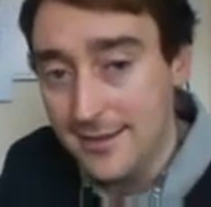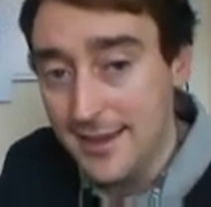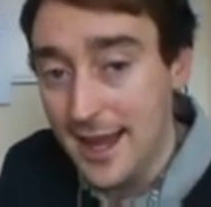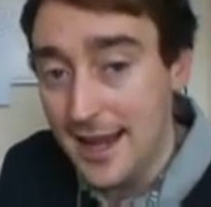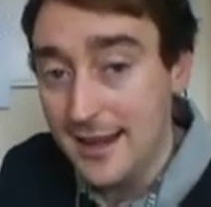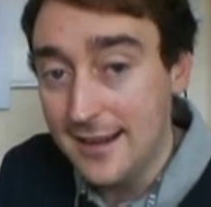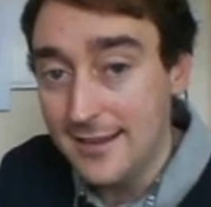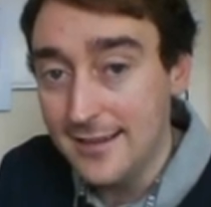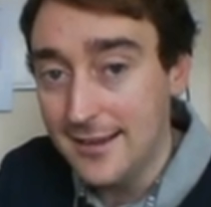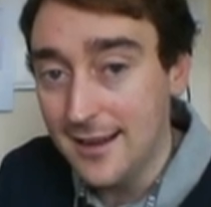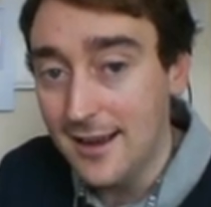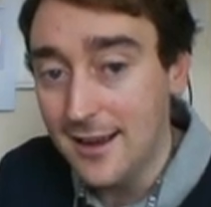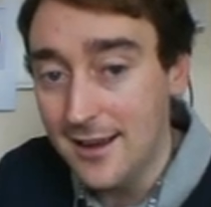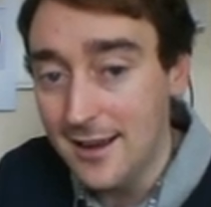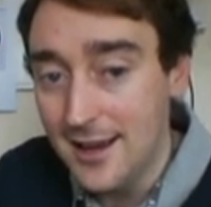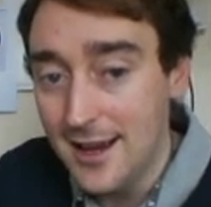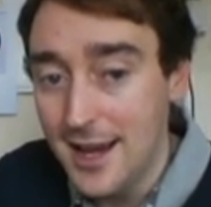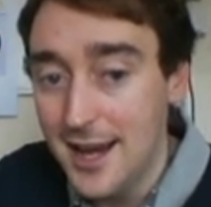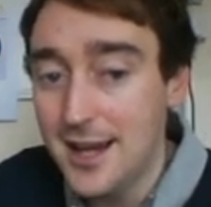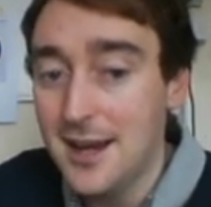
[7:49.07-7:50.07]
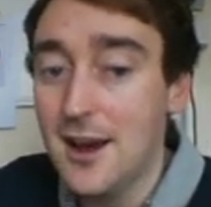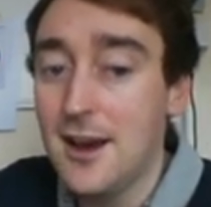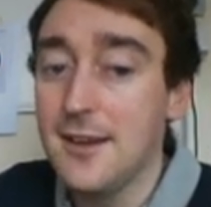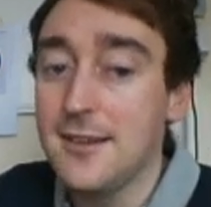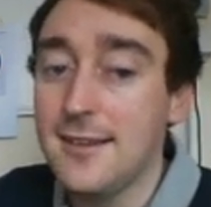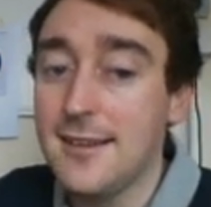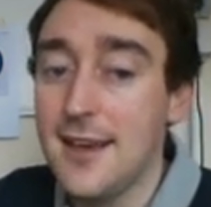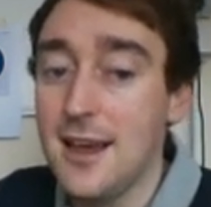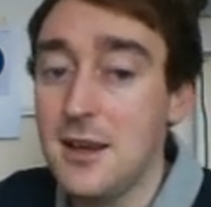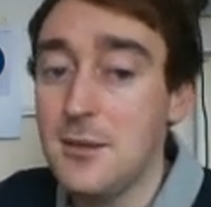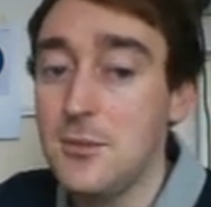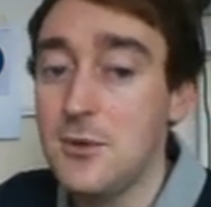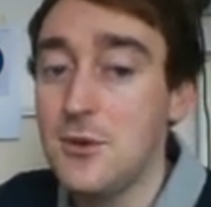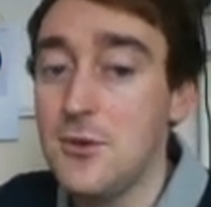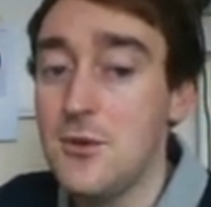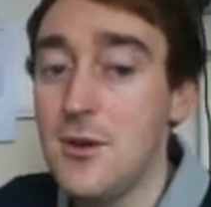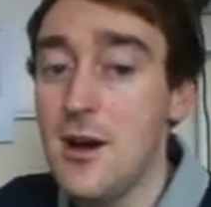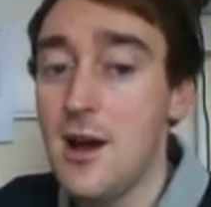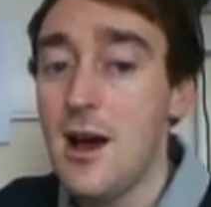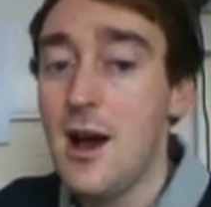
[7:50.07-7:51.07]
data in our
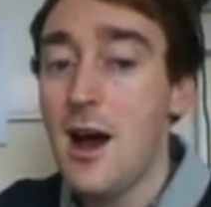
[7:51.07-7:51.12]
table.